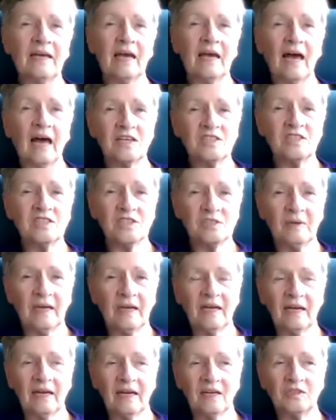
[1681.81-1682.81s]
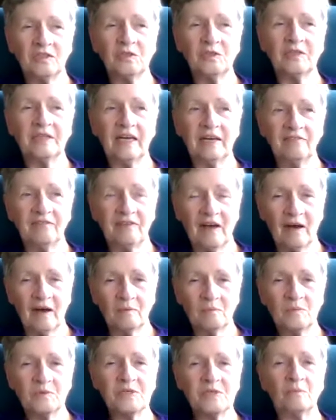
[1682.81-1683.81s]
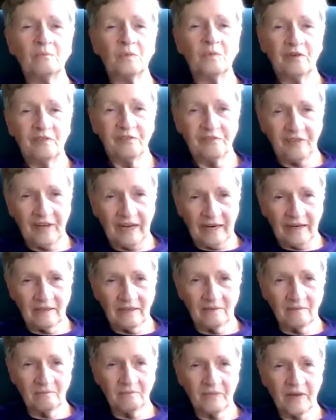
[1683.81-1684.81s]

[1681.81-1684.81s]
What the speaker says: asked me to give him some morphine.